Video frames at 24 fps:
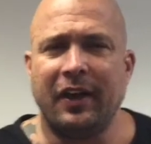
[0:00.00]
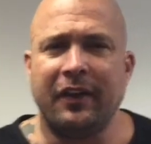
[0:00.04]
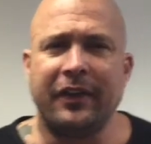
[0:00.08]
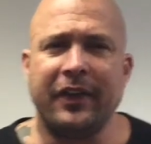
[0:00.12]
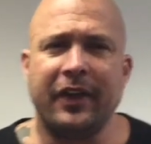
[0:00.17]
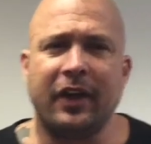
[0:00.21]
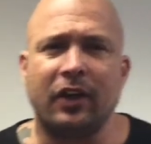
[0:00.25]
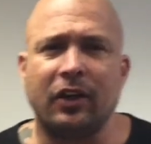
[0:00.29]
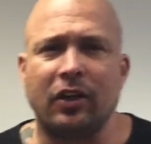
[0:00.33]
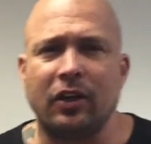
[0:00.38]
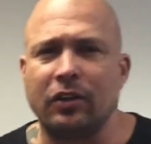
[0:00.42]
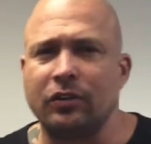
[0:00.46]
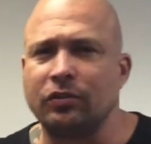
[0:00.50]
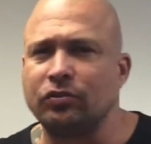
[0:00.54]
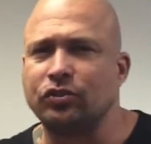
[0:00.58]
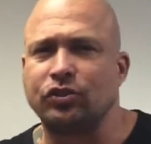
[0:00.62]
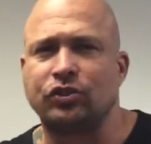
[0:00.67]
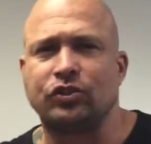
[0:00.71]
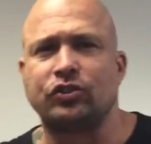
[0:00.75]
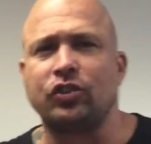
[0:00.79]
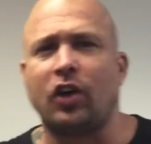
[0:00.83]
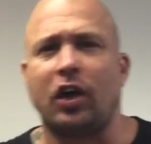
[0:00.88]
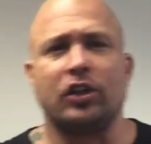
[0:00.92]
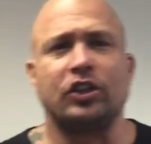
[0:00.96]
They'll
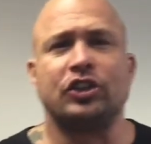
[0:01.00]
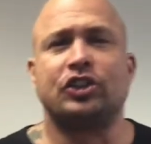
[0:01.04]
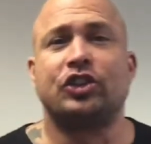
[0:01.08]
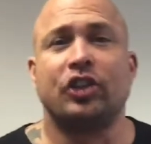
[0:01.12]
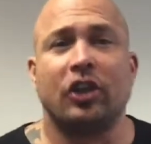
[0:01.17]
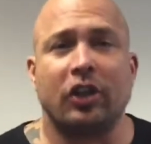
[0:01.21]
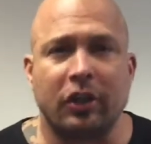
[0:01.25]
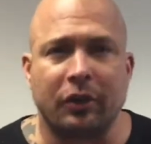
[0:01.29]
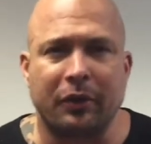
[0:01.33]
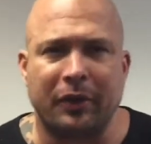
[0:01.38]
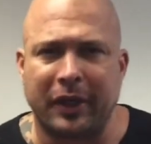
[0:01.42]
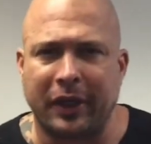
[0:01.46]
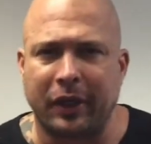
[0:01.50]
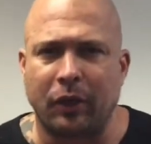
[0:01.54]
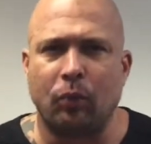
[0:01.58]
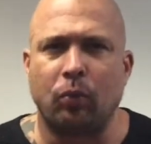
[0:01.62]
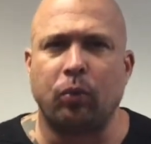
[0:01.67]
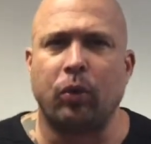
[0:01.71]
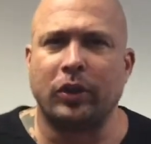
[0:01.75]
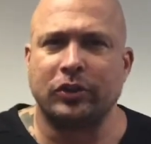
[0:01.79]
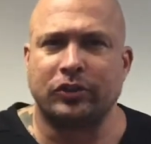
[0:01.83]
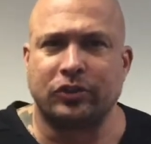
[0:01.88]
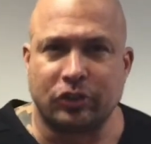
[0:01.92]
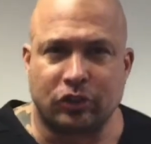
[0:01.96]
start journaling
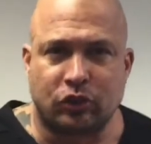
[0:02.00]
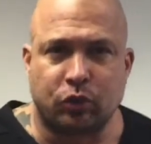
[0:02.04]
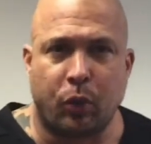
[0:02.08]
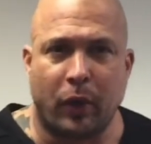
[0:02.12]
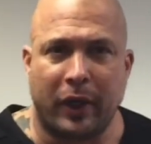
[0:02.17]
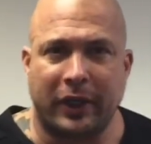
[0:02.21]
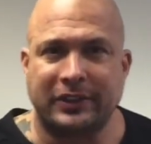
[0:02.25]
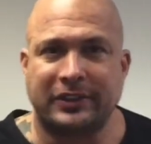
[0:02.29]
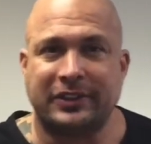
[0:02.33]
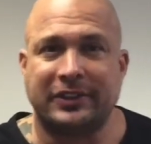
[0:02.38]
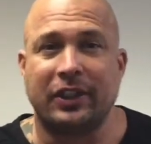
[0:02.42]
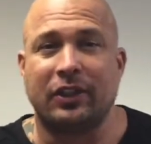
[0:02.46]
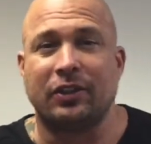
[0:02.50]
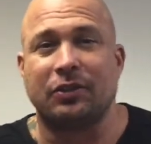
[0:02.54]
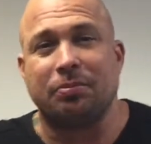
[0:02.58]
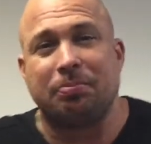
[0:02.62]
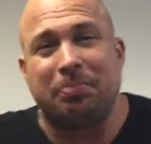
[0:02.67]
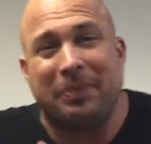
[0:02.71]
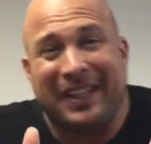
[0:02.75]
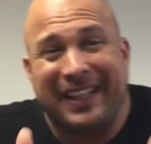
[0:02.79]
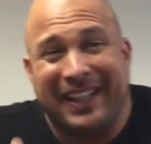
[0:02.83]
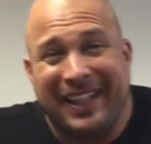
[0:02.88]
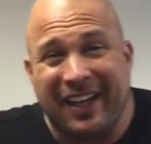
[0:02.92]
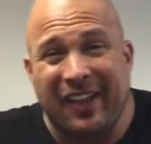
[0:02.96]
once or twice. They'll
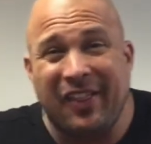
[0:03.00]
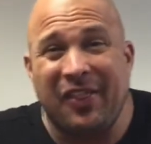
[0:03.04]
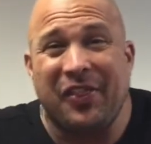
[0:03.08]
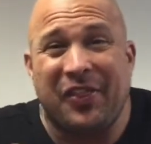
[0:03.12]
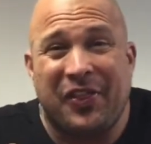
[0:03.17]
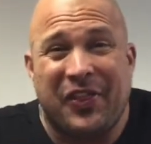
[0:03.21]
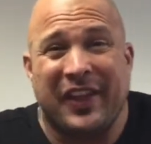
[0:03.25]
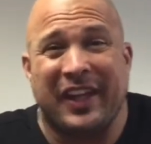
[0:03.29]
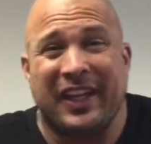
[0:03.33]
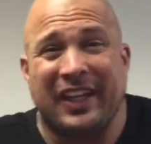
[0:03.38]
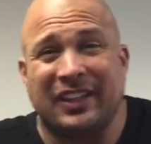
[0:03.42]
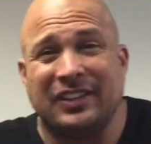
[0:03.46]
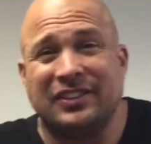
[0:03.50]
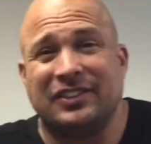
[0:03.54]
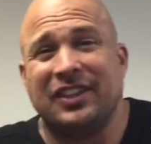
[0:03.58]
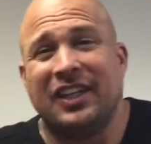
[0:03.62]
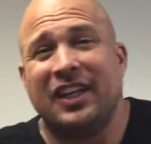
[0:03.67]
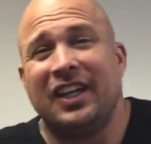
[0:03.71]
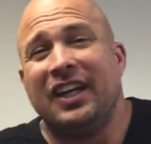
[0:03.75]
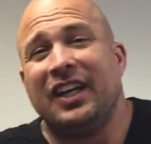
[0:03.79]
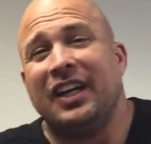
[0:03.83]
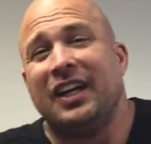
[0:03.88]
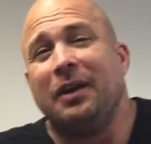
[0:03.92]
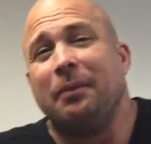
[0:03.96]
begin things,
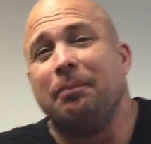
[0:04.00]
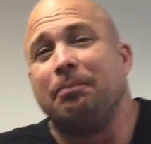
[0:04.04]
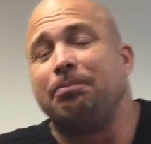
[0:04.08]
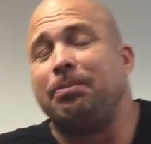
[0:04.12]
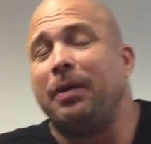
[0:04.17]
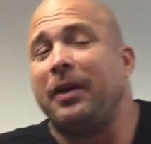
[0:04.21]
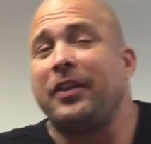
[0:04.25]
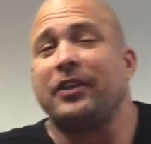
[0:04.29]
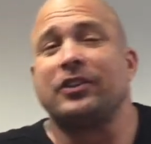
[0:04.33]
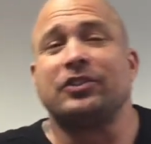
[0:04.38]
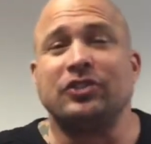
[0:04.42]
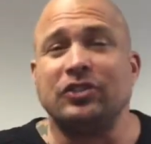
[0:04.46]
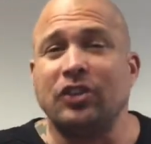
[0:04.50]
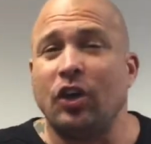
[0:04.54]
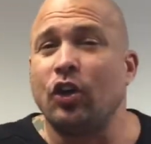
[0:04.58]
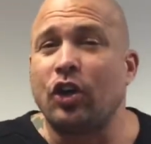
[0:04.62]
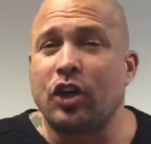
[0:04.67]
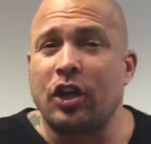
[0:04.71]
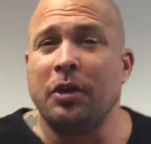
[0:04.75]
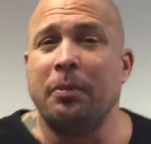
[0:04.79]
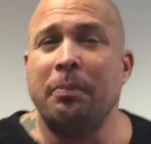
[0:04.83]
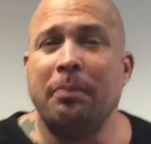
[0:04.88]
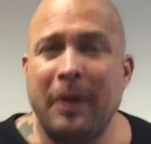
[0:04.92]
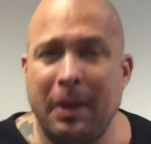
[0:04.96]
but there's no
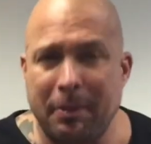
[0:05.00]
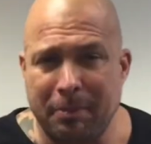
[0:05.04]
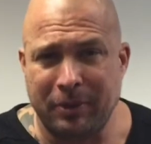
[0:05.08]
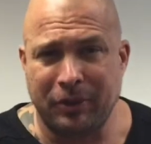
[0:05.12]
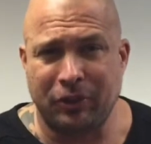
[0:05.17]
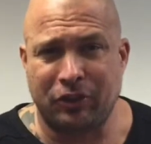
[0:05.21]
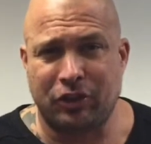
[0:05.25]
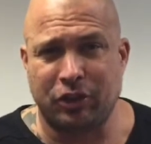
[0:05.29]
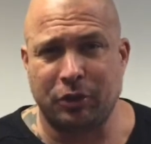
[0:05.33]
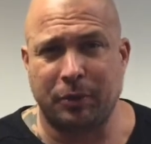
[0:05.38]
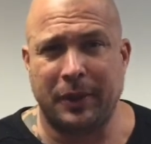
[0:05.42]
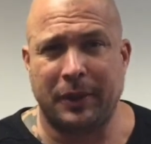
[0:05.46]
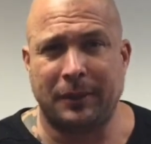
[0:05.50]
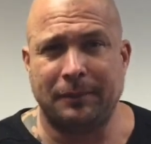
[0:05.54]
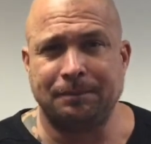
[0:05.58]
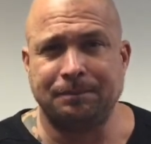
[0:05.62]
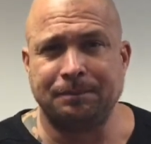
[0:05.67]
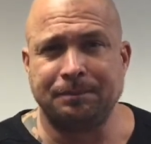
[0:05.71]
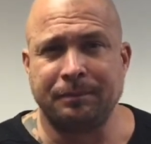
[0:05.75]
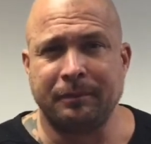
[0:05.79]
commitment to it.